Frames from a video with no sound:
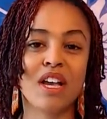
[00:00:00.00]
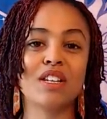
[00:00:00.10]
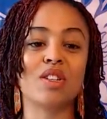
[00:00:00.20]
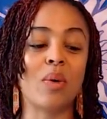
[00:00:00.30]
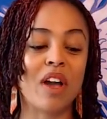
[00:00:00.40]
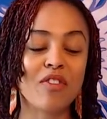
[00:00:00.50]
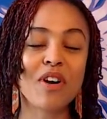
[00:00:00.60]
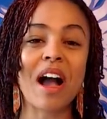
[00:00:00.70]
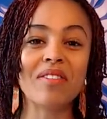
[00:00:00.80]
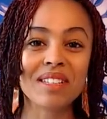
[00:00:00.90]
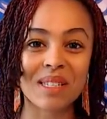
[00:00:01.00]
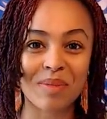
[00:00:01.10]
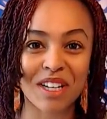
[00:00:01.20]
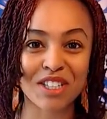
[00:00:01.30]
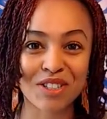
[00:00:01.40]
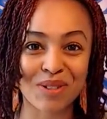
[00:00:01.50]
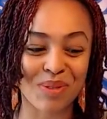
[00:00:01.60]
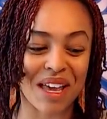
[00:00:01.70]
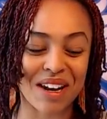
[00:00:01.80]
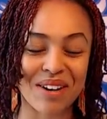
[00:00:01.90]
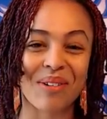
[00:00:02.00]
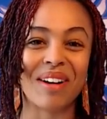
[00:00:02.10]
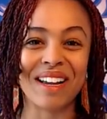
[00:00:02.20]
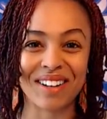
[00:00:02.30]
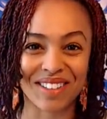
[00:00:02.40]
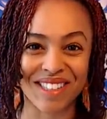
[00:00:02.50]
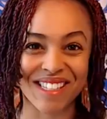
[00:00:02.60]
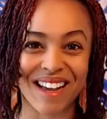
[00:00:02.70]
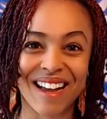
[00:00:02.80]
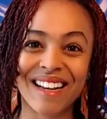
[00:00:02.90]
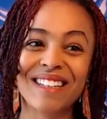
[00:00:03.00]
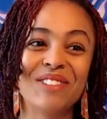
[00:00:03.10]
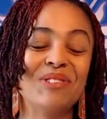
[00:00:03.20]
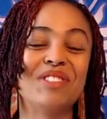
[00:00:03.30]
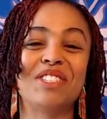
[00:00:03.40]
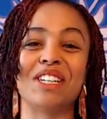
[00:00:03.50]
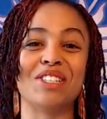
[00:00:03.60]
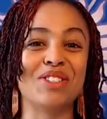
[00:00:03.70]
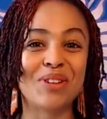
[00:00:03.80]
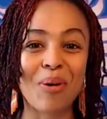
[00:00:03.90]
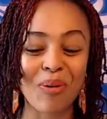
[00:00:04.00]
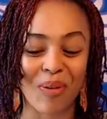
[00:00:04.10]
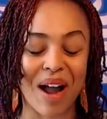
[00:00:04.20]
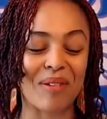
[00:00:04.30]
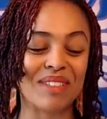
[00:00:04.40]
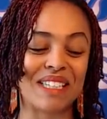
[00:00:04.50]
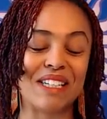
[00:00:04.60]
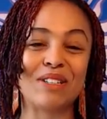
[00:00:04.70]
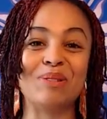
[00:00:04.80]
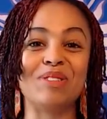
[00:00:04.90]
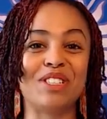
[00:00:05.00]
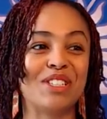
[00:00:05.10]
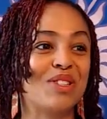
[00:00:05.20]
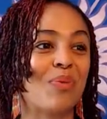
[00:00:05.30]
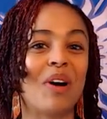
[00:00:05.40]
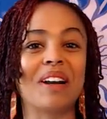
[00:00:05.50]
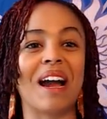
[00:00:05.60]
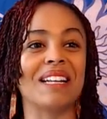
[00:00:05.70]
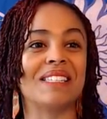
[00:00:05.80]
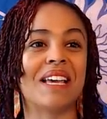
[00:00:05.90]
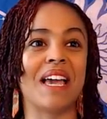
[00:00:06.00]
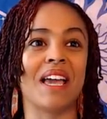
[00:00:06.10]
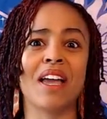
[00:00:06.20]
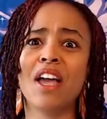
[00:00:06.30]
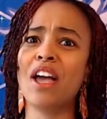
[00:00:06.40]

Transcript: So if you're having some issues with that annoying earth sign who's just so grounded, who's just the one kind of saying,